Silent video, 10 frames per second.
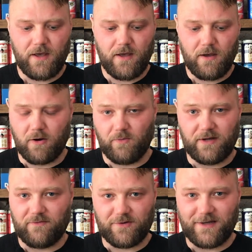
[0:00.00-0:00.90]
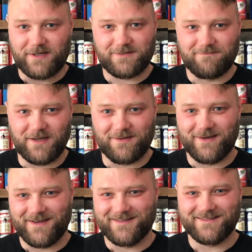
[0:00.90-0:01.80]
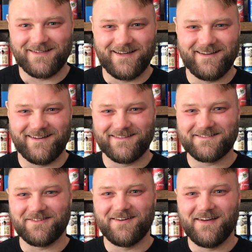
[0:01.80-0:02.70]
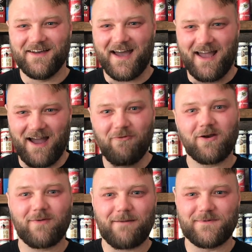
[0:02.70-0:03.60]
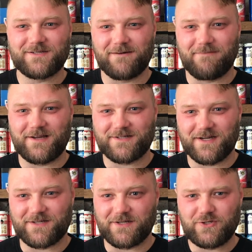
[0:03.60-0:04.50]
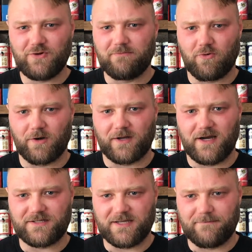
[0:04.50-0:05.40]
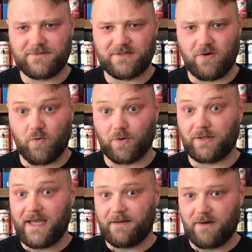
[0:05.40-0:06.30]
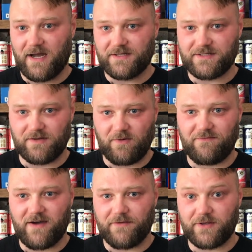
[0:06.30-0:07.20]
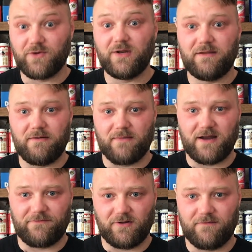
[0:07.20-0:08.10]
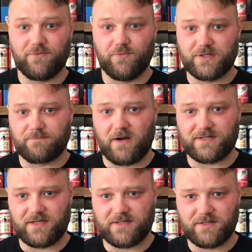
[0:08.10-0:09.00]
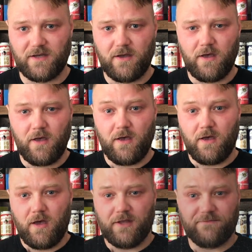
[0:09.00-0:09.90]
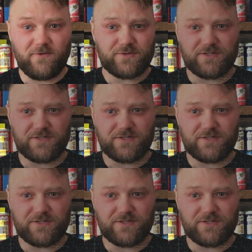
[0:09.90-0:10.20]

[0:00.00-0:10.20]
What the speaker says: or whatever the next big thing is. So I want to wrap this up by discussing two important concepts or landmines that we found that you need to be mindful of through this process. And the first is